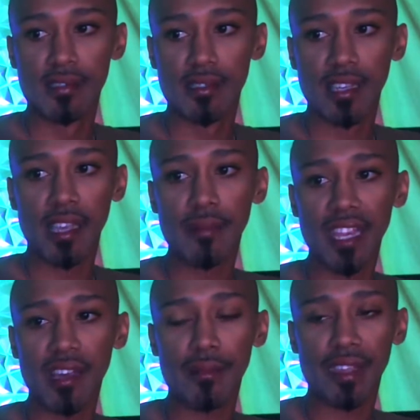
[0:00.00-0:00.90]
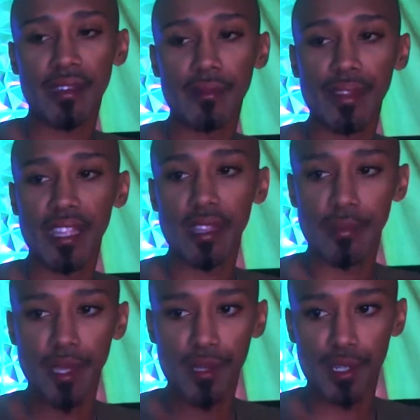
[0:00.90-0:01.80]
It may not be completely
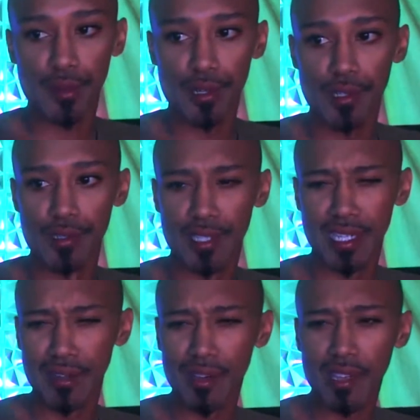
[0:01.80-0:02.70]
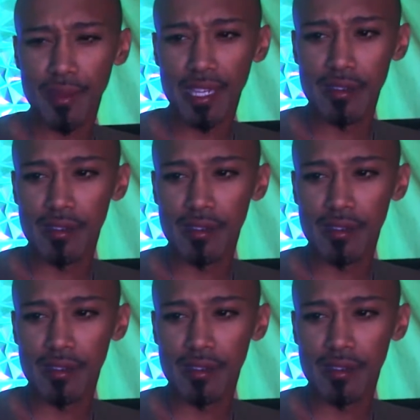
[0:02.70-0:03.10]
mutual. You know what I mean?